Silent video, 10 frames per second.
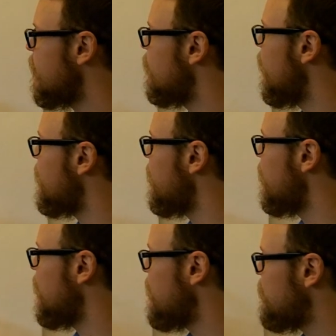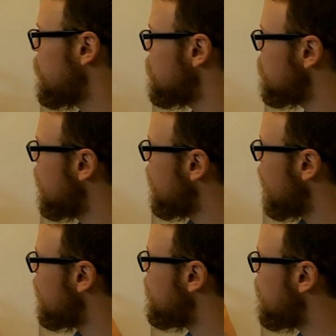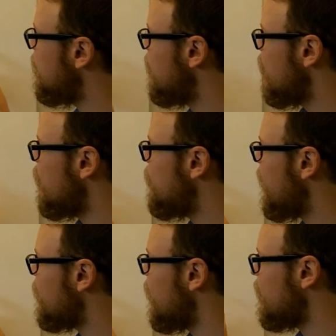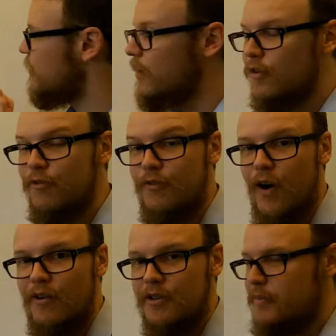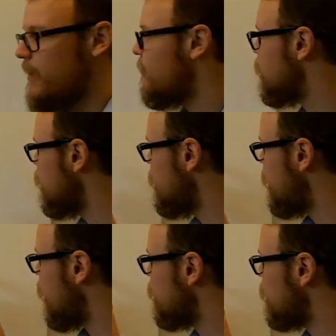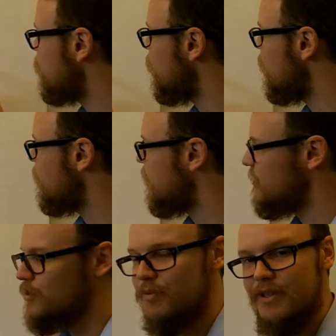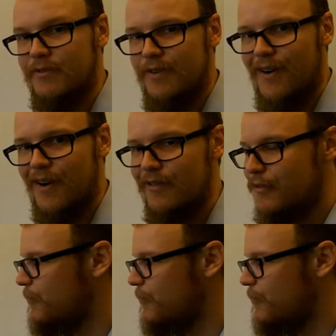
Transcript: evaluated that first, and then evaluating 5 to the power of 2, 5 times 5, that's 25.